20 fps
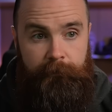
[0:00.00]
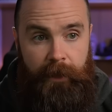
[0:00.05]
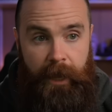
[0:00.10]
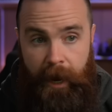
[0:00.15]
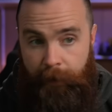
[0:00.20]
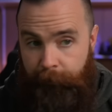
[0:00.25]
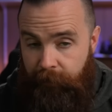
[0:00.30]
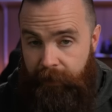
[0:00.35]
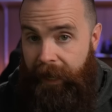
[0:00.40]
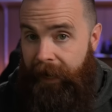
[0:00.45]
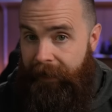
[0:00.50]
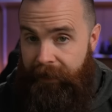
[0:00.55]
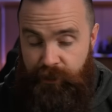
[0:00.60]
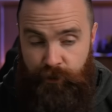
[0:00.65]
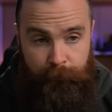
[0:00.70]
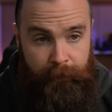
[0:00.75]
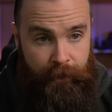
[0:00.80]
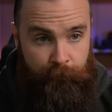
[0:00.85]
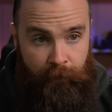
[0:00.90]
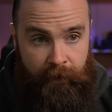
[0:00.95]
I'm going to add a
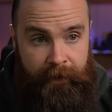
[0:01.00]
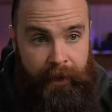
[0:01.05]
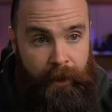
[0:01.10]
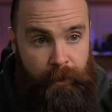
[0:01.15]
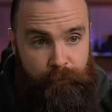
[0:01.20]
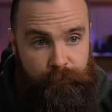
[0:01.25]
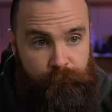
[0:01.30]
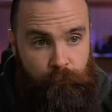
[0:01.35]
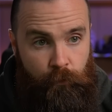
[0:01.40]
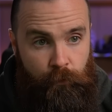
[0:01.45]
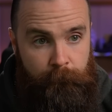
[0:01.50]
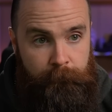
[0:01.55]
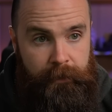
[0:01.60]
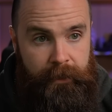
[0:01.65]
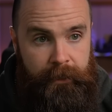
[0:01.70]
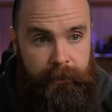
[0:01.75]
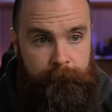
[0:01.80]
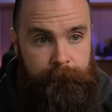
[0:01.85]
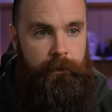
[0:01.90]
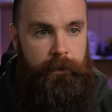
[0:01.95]
domain right now for
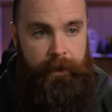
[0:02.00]
me.